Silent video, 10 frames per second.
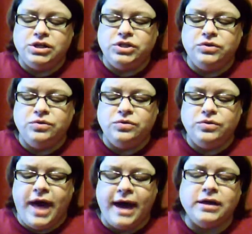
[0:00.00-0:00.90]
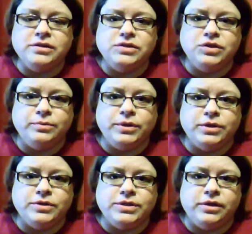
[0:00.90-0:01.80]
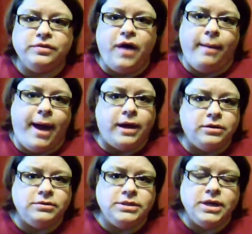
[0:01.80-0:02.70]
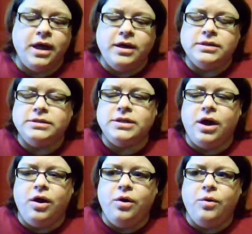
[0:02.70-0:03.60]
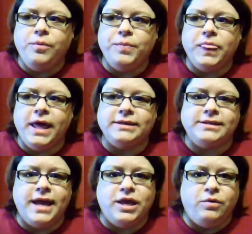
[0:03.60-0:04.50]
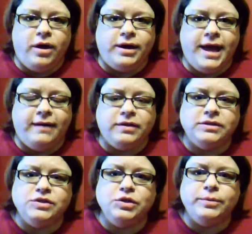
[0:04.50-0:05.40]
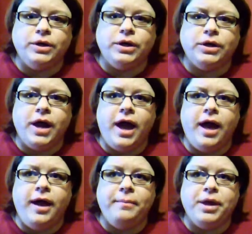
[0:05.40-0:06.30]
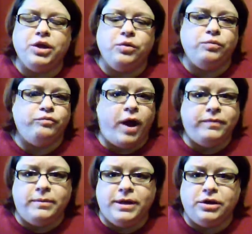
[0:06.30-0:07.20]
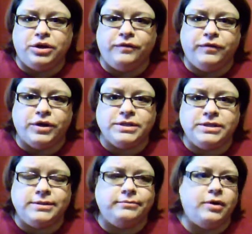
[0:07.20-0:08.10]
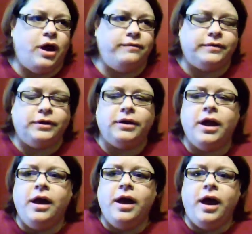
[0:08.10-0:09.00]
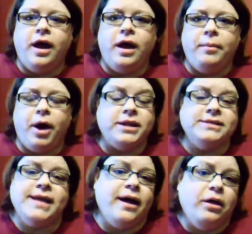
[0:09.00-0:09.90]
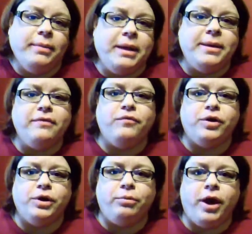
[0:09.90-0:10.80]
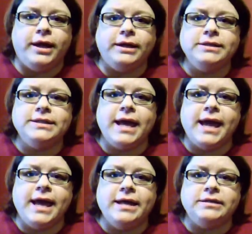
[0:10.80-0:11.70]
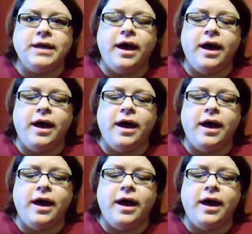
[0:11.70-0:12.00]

to that consumer's thought patterns. So let's say you already have a consumer, you brought them in on your first offer, on a sale maybe for your product, and